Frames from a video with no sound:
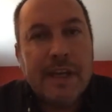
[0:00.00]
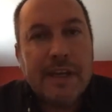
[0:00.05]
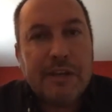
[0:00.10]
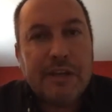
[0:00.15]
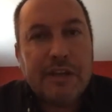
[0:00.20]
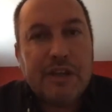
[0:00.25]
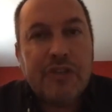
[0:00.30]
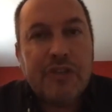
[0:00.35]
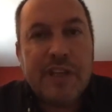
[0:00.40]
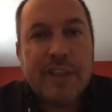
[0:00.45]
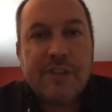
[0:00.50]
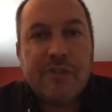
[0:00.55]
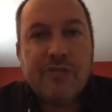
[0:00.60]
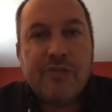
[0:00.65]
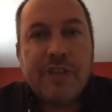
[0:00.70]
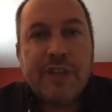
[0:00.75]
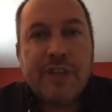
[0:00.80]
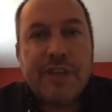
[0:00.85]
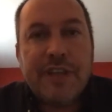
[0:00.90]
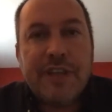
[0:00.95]
you raised a
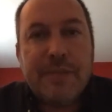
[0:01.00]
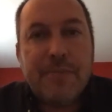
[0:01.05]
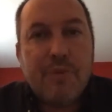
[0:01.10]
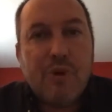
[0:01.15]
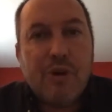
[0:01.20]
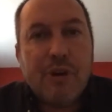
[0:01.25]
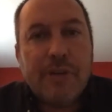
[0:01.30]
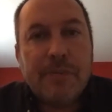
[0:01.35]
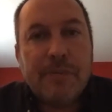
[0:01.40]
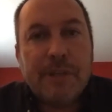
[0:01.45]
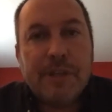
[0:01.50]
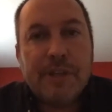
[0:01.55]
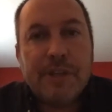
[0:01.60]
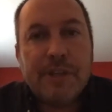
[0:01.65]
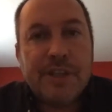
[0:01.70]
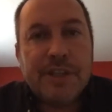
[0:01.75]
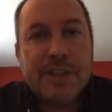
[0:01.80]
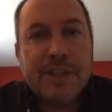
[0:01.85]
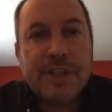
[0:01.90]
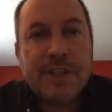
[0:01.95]
really key point because
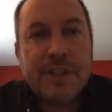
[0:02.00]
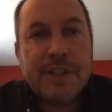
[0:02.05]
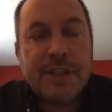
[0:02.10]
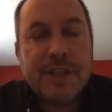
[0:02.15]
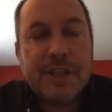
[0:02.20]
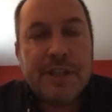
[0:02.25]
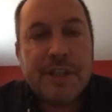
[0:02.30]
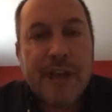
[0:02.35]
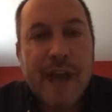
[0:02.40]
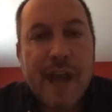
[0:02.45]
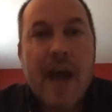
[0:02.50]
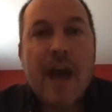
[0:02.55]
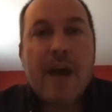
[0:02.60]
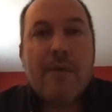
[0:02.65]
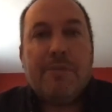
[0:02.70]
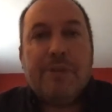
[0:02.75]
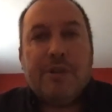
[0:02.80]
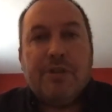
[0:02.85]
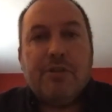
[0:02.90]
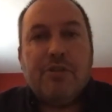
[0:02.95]
this just didn't
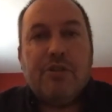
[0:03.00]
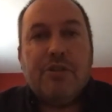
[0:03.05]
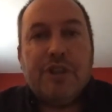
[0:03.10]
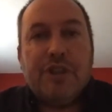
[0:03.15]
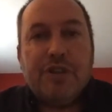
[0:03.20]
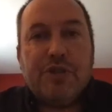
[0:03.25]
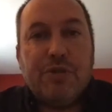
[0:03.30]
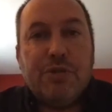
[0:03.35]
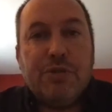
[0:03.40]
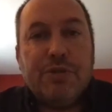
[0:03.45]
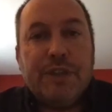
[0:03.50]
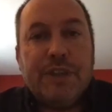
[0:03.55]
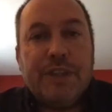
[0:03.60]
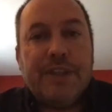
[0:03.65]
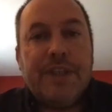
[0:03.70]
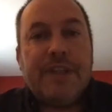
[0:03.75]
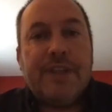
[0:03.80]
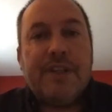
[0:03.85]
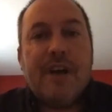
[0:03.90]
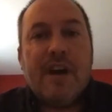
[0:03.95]
happen on its own and it
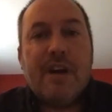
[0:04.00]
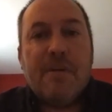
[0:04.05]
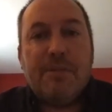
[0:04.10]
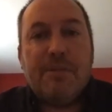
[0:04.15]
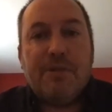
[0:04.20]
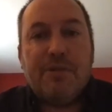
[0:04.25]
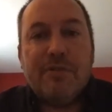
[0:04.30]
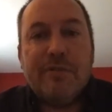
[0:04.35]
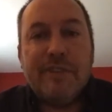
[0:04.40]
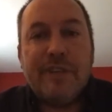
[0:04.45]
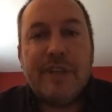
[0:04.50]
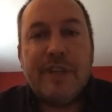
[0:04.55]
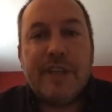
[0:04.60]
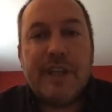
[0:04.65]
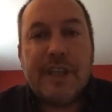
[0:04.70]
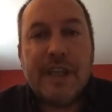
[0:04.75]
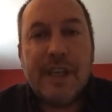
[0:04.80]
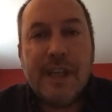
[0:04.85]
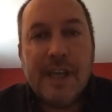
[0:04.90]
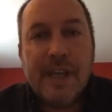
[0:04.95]
didn't happen overnight.